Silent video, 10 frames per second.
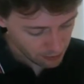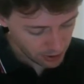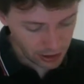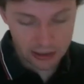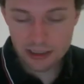
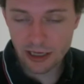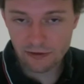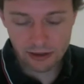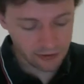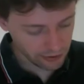page
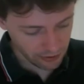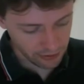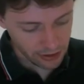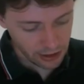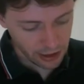
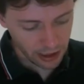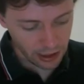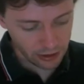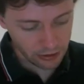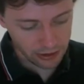72
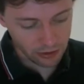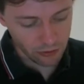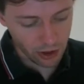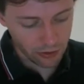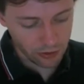and look at the
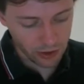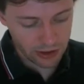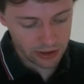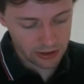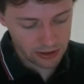grammar
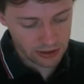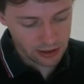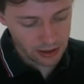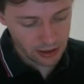questions